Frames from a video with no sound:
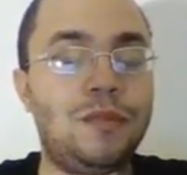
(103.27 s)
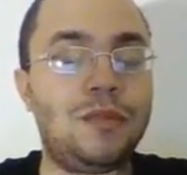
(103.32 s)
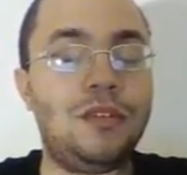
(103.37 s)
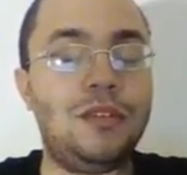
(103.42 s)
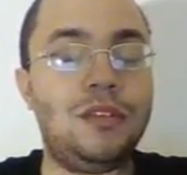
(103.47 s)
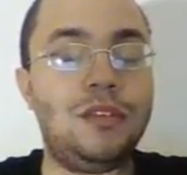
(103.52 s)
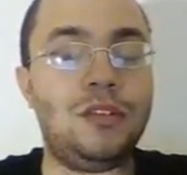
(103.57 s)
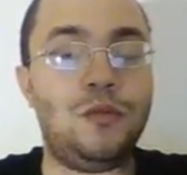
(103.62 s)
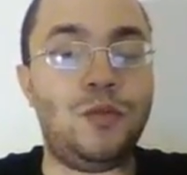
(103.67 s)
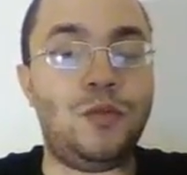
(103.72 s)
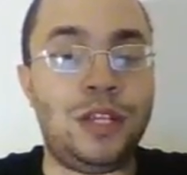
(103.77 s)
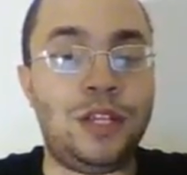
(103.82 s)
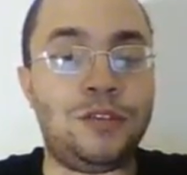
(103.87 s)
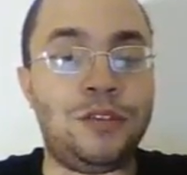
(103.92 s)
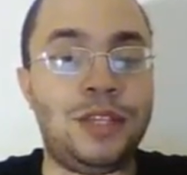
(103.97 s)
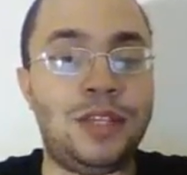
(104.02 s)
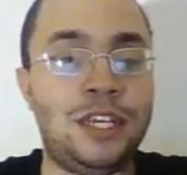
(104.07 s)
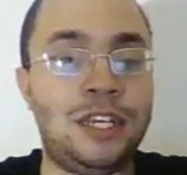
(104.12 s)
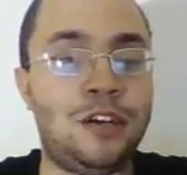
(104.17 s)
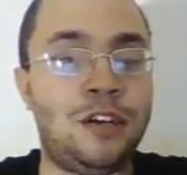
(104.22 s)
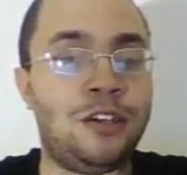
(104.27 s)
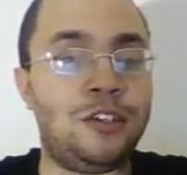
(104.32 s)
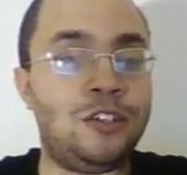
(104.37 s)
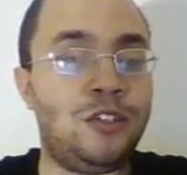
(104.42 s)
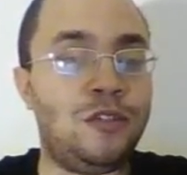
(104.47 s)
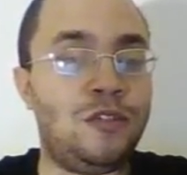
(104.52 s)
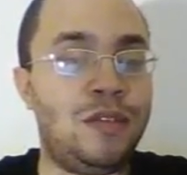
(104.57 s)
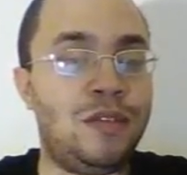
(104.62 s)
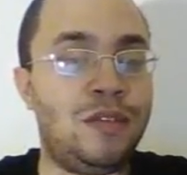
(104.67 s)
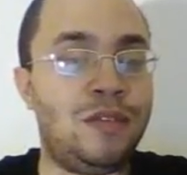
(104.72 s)
the weaker they are. So
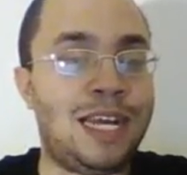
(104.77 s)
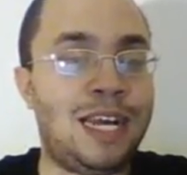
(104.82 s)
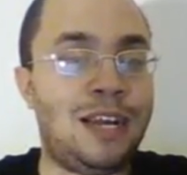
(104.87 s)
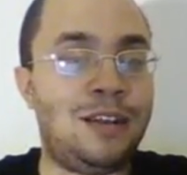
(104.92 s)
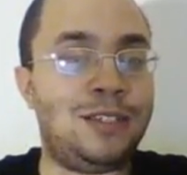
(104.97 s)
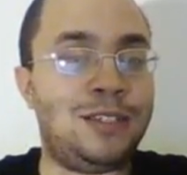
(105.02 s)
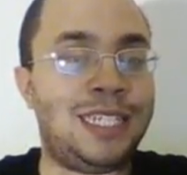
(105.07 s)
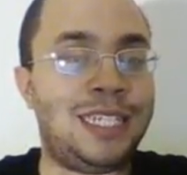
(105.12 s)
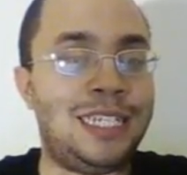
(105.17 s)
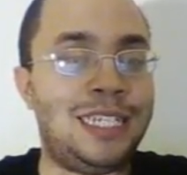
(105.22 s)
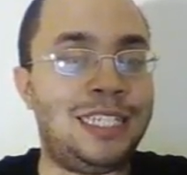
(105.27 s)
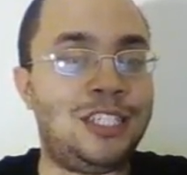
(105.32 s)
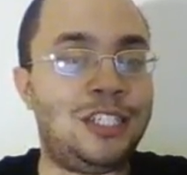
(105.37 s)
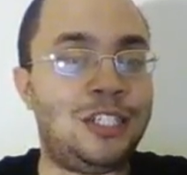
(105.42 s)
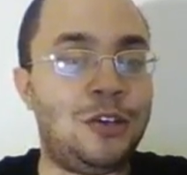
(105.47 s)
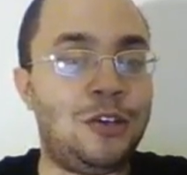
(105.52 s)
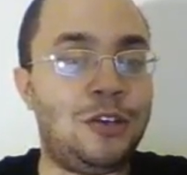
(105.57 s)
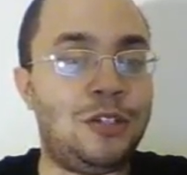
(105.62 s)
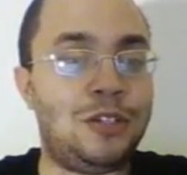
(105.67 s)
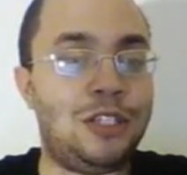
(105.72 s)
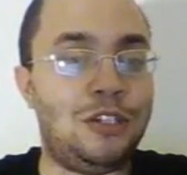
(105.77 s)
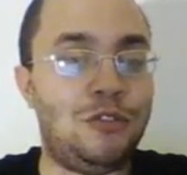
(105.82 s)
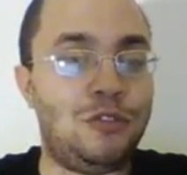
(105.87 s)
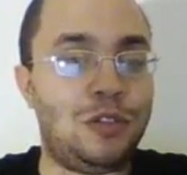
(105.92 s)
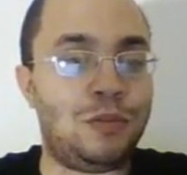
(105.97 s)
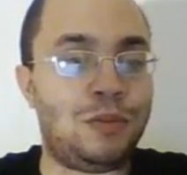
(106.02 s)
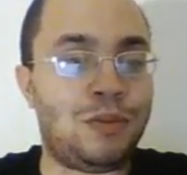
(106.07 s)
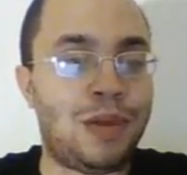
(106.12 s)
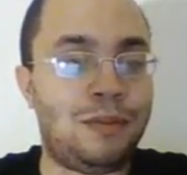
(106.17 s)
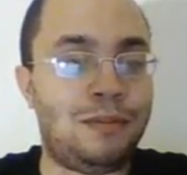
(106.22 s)
if you have an outside stone, then you
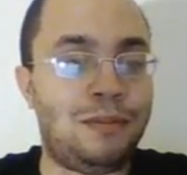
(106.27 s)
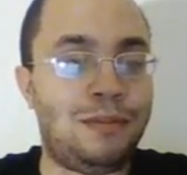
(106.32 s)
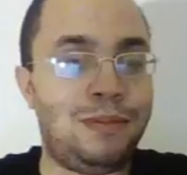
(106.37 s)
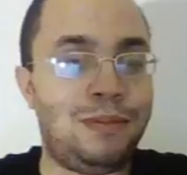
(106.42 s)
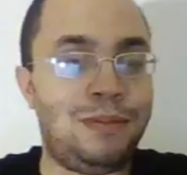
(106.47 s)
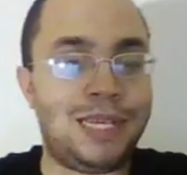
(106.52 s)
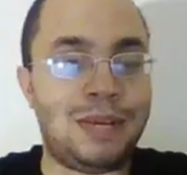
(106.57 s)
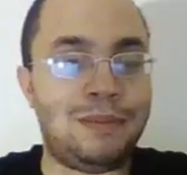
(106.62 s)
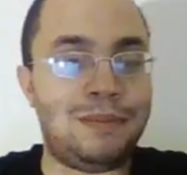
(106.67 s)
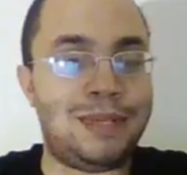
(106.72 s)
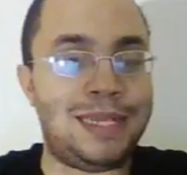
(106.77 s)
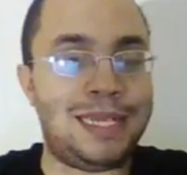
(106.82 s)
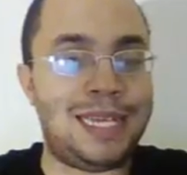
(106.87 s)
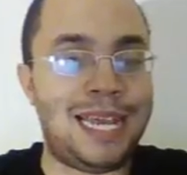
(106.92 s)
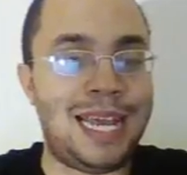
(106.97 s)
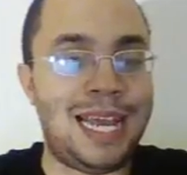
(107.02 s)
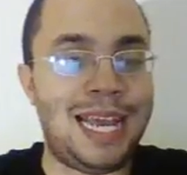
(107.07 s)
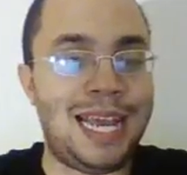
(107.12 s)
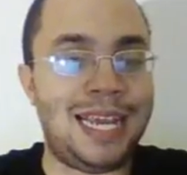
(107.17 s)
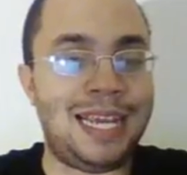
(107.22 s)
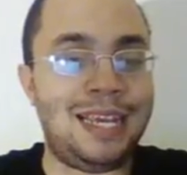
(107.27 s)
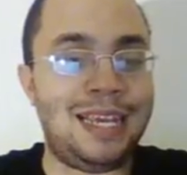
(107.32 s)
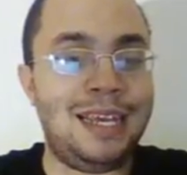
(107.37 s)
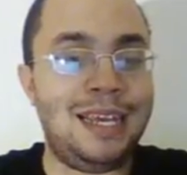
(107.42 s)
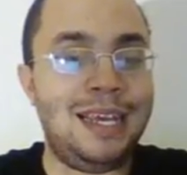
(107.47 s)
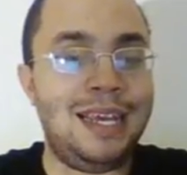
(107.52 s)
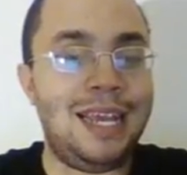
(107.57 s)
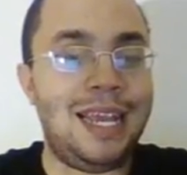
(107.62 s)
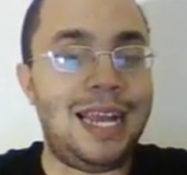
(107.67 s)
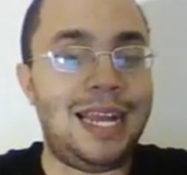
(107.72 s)
can probably come in at A,
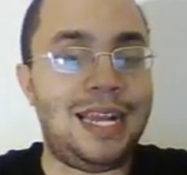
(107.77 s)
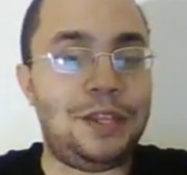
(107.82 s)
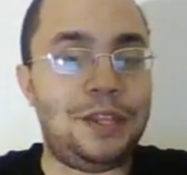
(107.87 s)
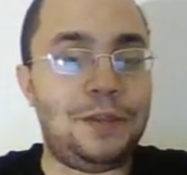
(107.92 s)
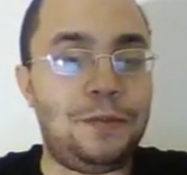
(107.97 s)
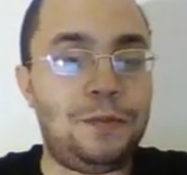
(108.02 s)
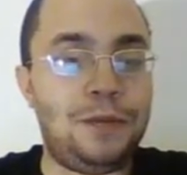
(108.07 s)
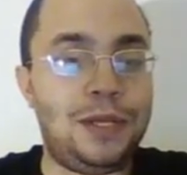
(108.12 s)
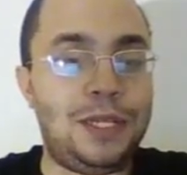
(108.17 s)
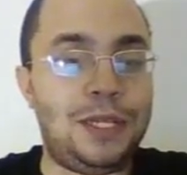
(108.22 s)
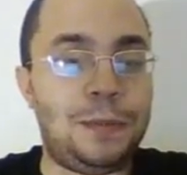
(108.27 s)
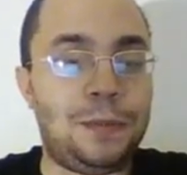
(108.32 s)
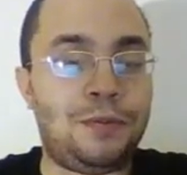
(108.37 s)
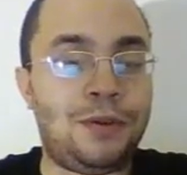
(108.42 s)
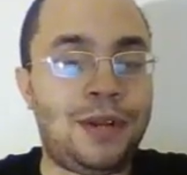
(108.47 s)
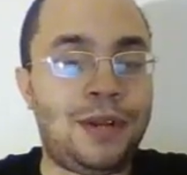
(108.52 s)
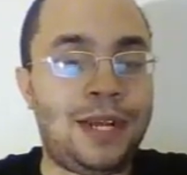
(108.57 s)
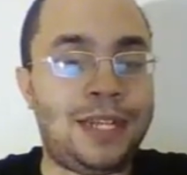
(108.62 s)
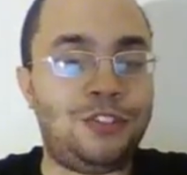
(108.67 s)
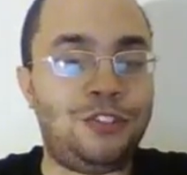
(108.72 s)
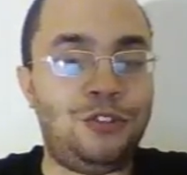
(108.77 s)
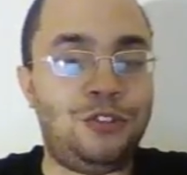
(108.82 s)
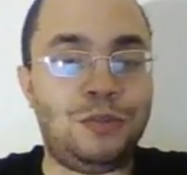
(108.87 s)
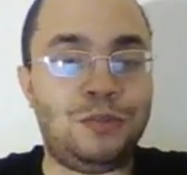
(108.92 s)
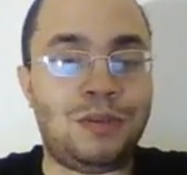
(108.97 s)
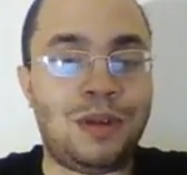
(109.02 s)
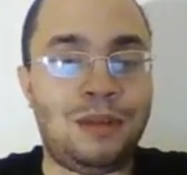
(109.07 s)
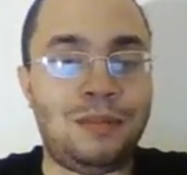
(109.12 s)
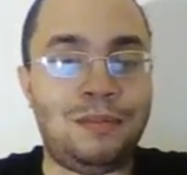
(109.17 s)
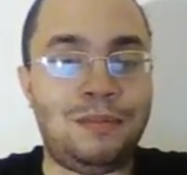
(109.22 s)
and in the process, you can
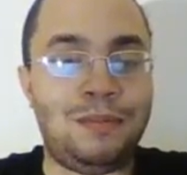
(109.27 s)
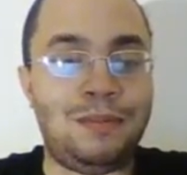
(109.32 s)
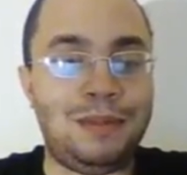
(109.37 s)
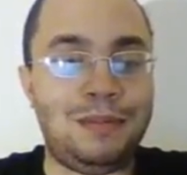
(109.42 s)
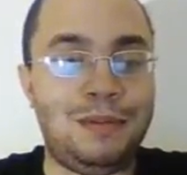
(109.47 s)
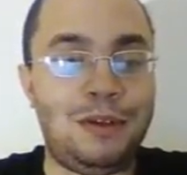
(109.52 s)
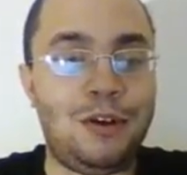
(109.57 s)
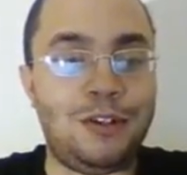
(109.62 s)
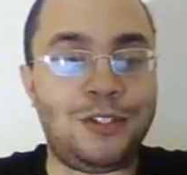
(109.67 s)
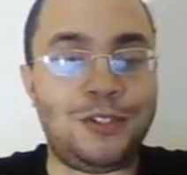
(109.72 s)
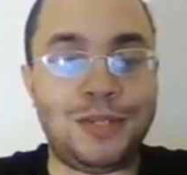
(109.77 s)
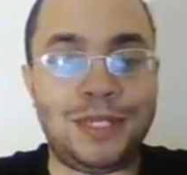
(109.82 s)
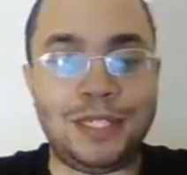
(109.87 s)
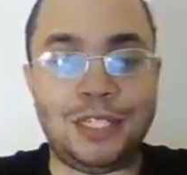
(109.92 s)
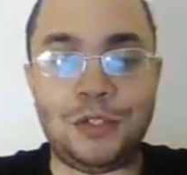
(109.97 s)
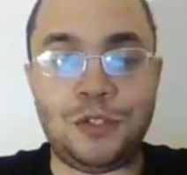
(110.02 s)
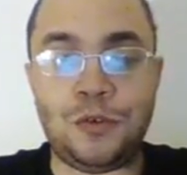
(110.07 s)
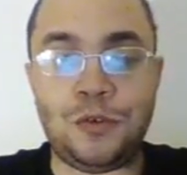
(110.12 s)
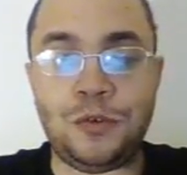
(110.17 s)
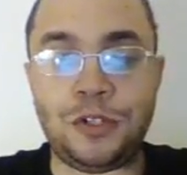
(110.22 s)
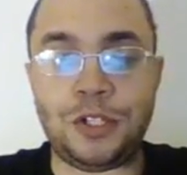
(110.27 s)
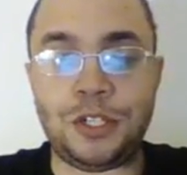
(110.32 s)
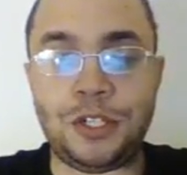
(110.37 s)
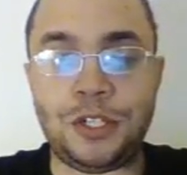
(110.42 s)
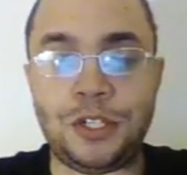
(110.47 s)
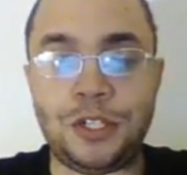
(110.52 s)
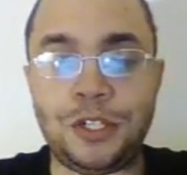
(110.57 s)
probably also get the corner.